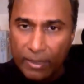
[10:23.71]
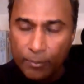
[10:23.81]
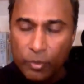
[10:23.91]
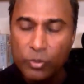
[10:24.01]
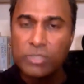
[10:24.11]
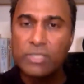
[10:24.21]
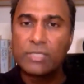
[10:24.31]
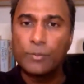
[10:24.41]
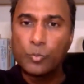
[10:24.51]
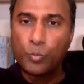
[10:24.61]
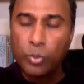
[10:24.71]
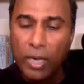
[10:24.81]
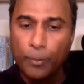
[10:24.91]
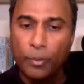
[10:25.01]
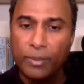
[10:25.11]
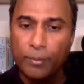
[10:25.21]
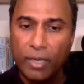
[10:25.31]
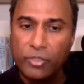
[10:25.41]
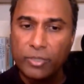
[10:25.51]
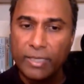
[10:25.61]
immune system is properly
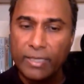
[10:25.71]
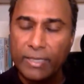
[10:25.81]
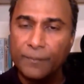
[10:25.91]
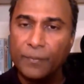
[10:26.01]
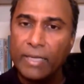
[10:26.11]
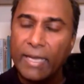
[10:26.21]
modulated,